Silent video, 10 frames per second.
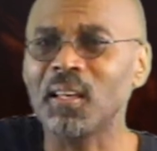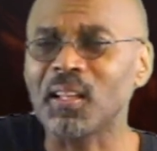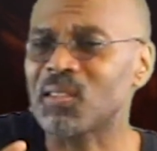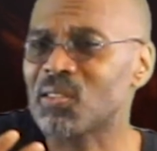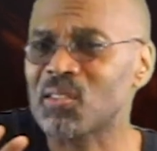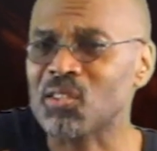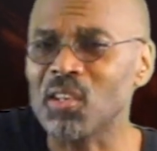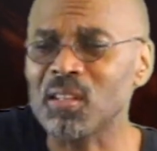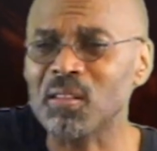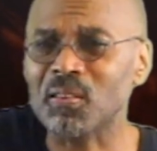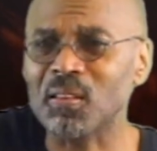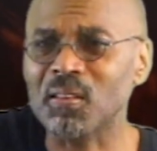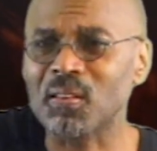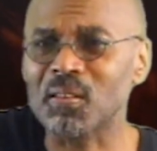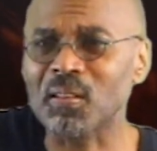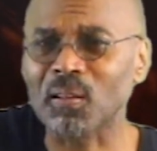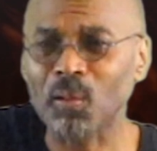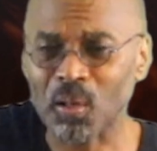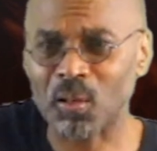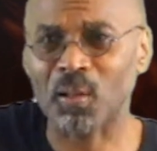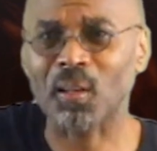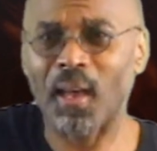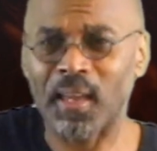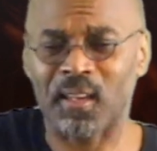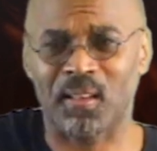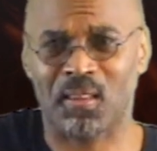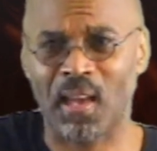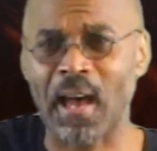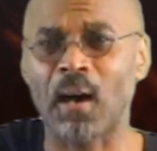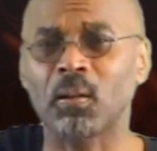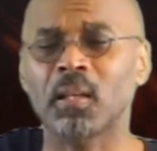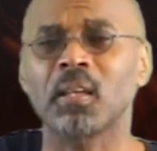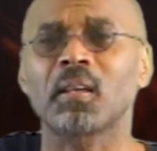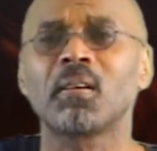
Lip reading: it shouldn't look like The Howling.